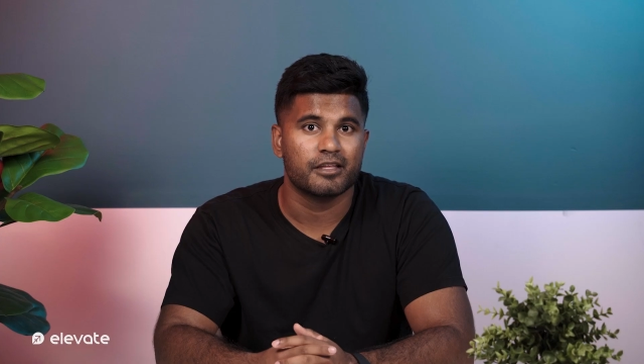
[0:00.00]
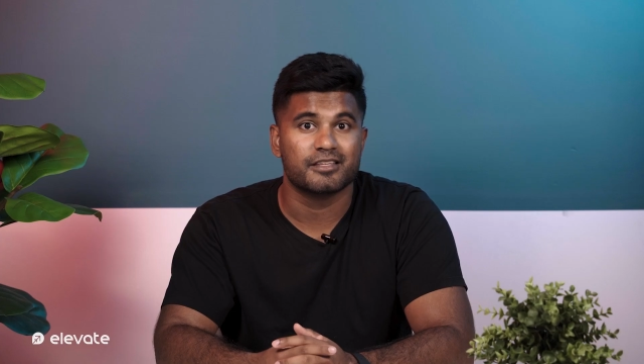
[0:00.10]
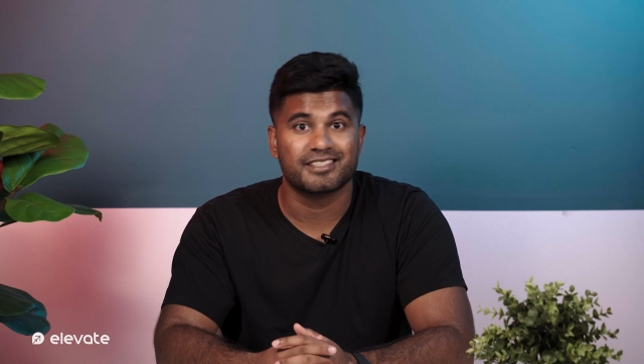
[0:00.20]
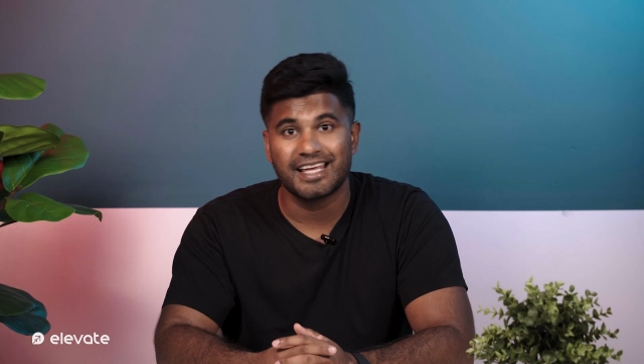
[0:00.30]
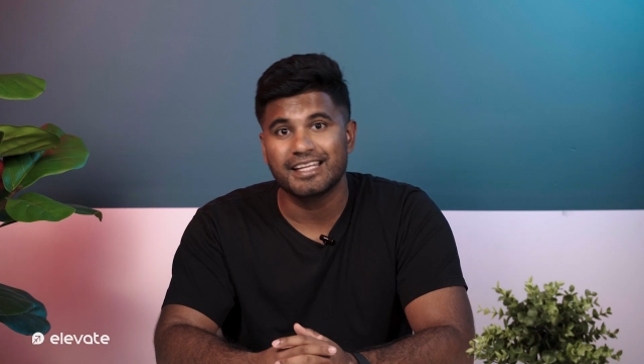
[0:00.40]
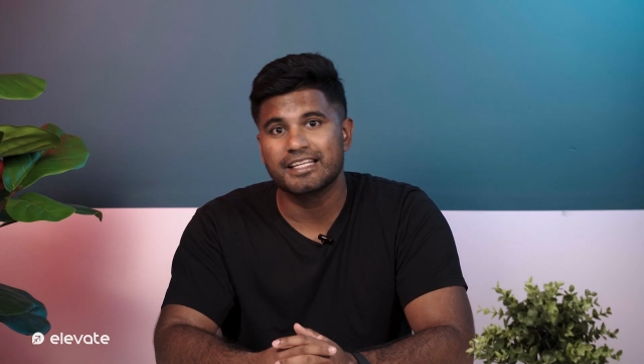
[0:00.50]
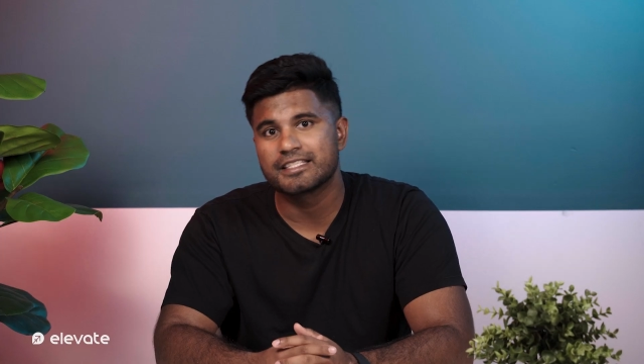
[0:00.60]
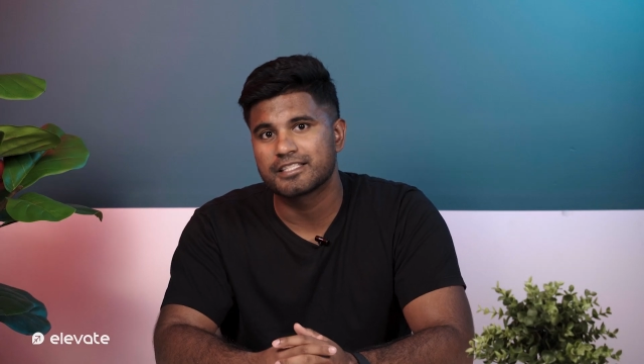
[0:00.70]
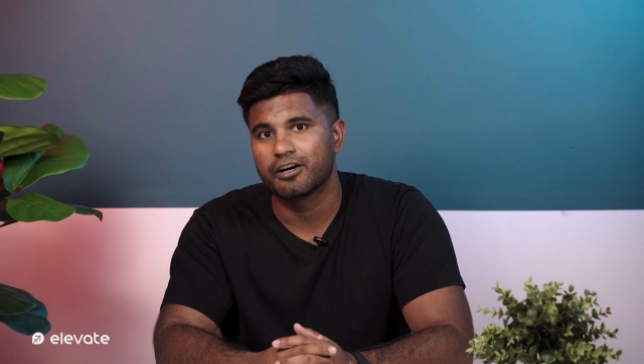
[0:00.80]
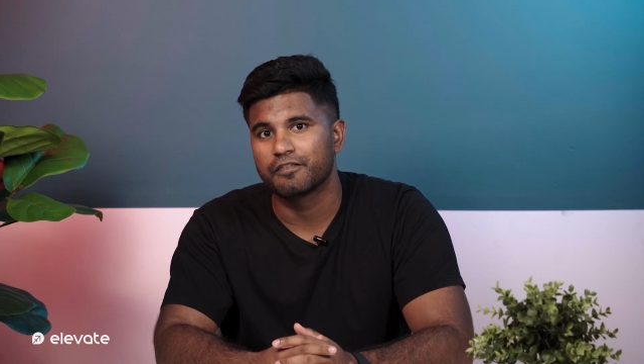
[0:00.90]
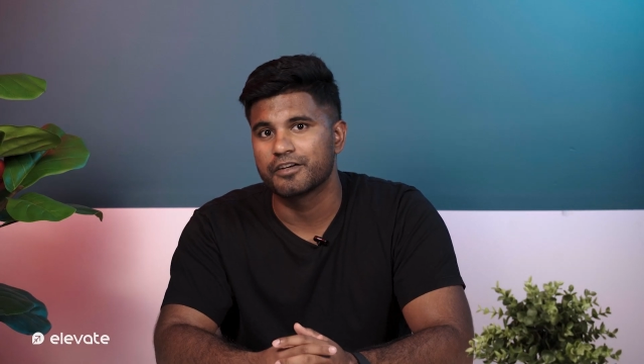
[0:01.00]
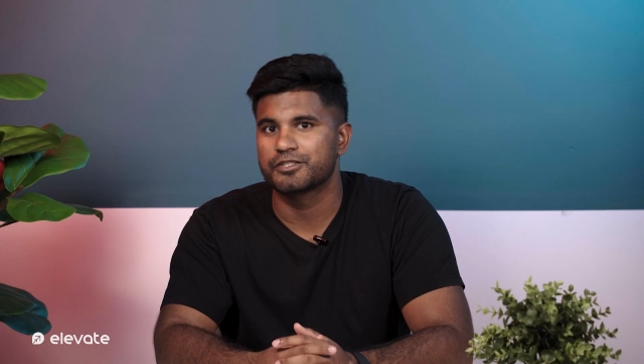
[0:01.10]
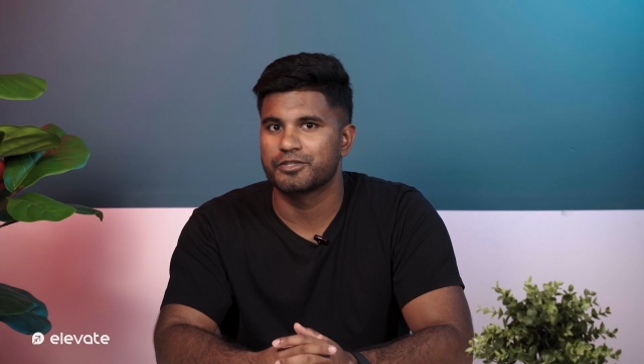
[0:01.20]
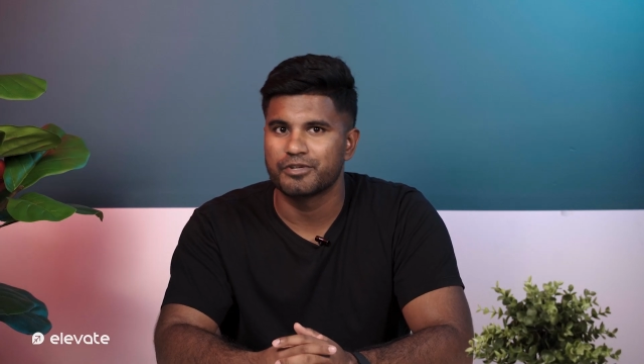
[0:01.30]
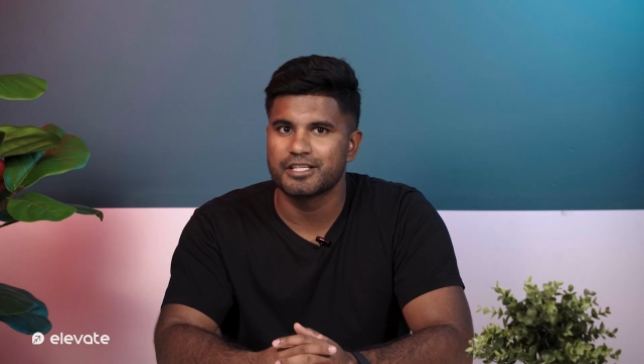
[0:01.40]
And the stator itself has
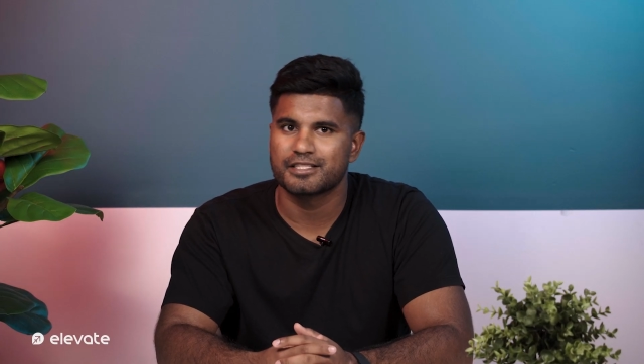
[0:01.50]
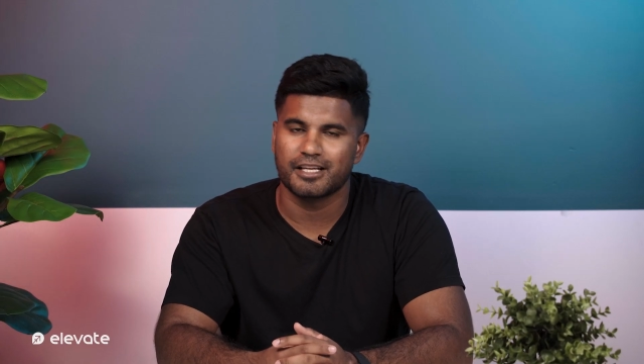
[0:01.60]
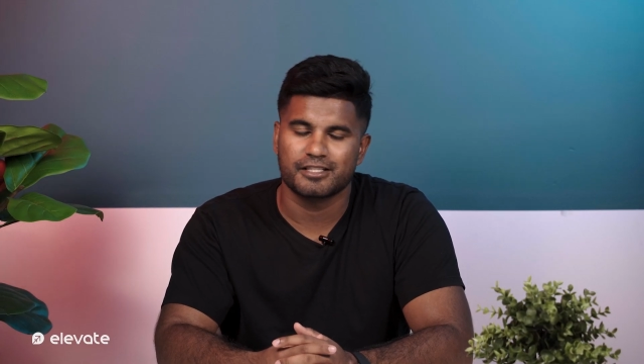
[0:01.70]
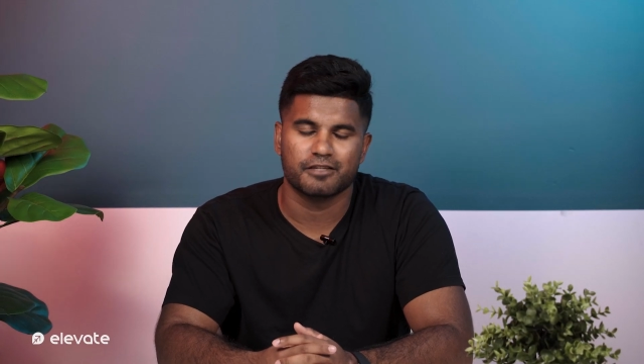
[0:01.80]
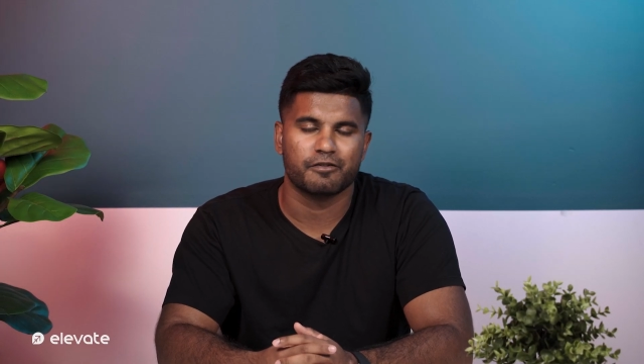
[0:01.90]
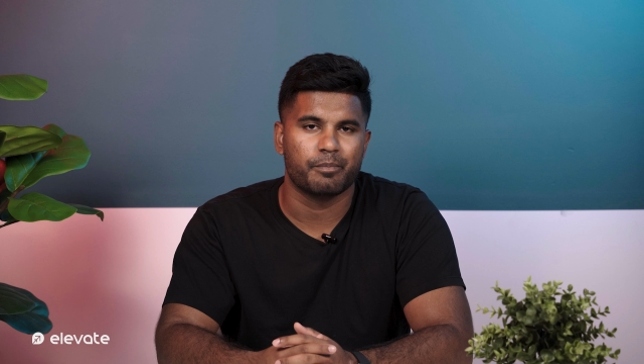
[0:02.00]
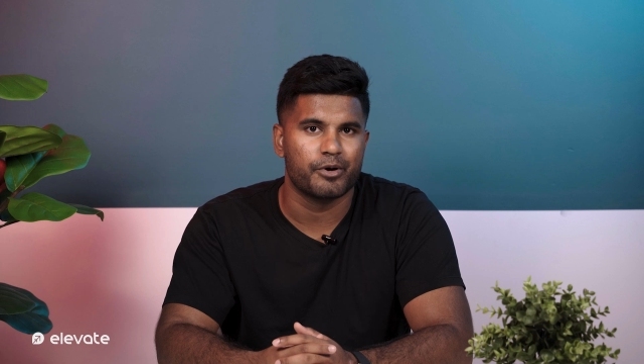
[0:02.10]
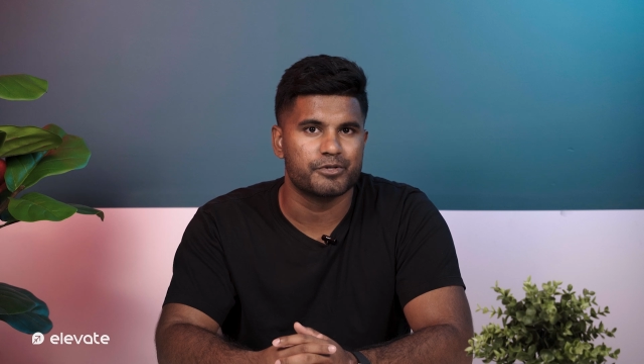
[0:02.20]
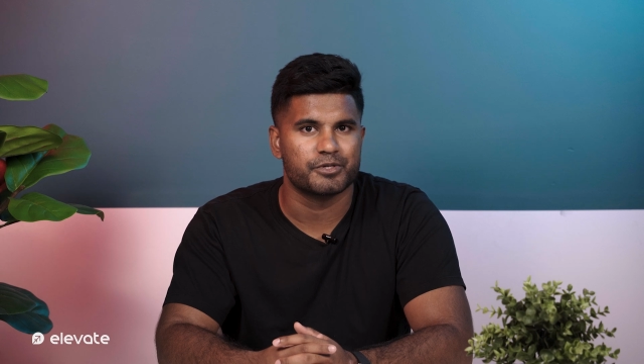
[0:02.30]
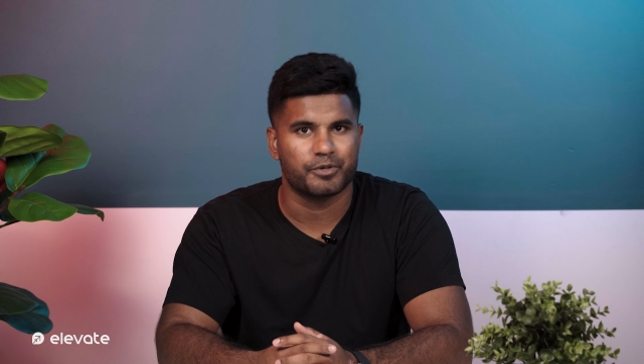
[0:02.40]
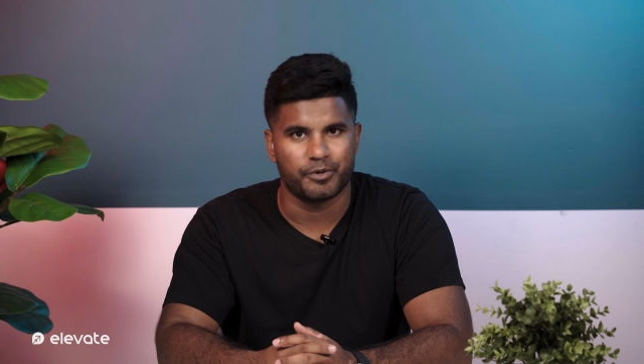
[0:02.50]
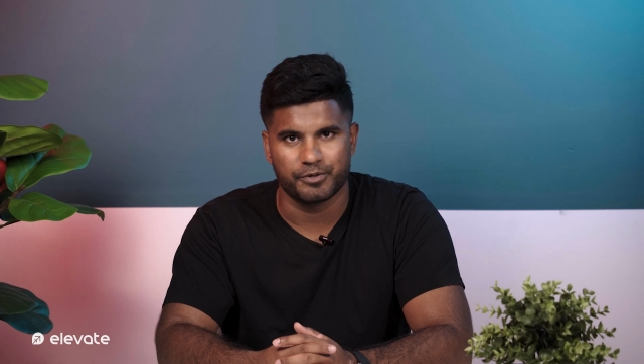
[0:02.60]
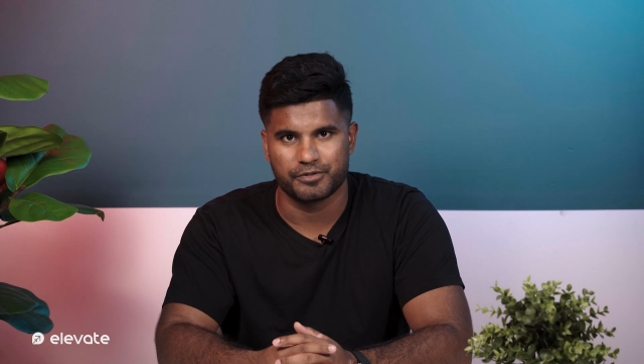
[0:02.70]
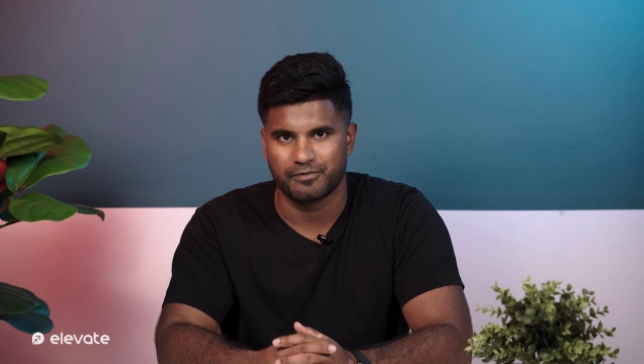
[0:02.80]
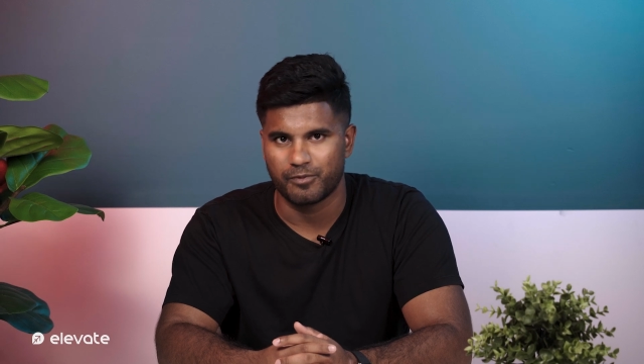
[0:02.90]
3 sets of opposing
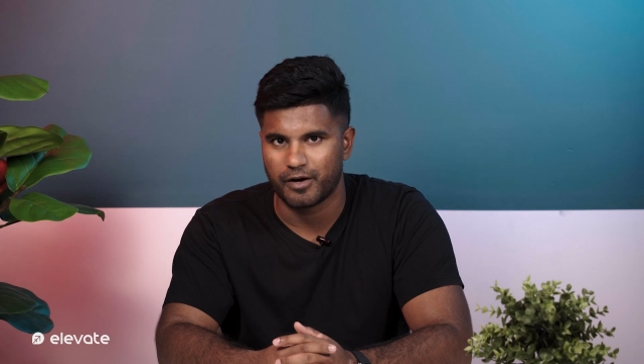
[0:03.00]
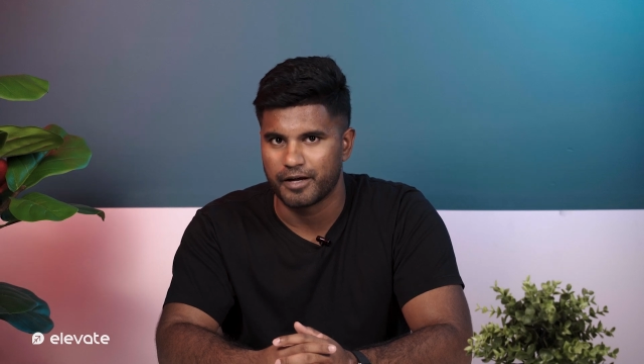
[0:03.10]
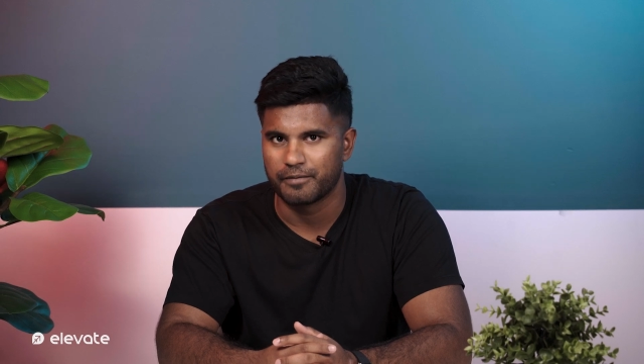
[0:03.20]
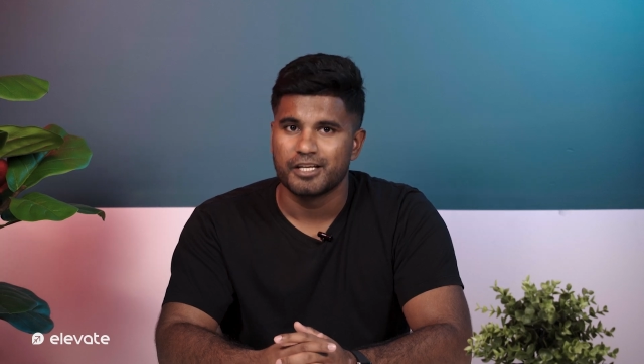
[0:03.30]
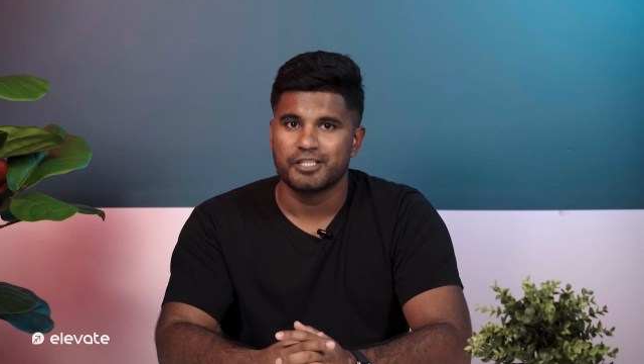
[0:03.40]
coils of wire.